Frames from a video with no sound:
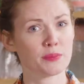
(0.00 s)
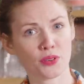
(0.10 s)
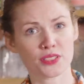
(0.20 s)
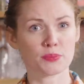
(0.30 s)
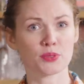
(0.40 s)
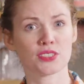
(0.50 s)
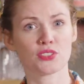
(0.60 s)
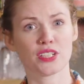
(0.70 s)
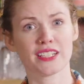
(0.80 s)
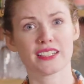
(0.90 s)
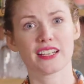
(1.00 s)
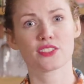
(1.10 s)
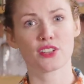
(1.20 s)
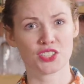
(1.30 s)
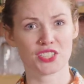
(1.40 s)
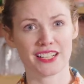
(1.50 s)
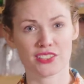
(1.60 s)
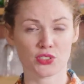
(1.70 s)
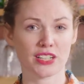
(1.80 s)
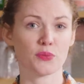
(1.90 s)
impossible to drink a crushed
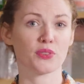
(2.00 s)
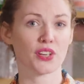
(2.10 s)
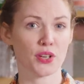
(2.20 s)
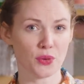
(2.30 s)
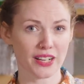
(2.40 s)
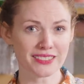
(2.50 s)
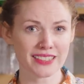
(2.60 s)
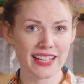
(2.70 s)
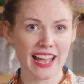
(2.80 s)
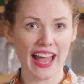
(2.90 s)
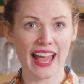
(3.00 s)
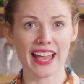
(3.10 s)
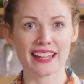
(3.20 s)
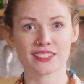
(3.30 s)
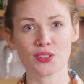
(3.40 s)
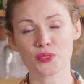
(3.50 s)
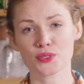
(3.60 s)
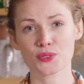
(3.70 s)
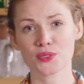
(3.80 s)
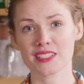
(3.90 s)
ice drink without one. And
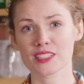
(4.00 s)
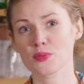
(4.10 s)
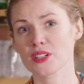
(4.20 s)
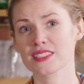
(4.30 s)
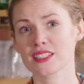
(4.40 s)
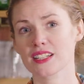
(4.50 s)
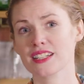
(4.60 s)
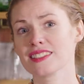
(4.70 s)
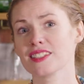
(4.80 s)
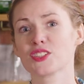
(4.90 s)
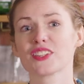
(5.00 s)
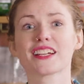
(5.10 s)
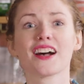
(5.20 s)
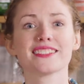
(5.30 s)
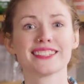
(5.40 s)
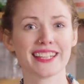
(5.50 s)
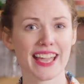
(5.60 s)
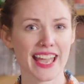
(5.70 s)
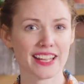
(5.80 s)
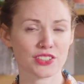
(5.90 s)
also this was considered the
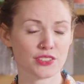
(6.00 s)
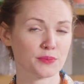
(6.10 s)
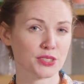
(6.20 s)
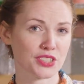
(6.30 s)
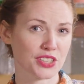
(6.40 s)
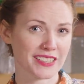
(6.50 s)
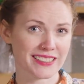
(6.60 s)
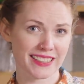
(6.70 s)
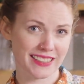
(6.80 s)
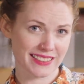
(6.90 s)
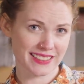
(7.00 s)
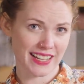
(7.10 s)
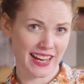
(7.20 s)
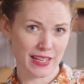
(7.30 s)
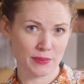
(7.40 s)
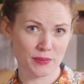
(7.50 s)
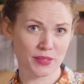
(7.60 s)
cutting edge of modernity in its time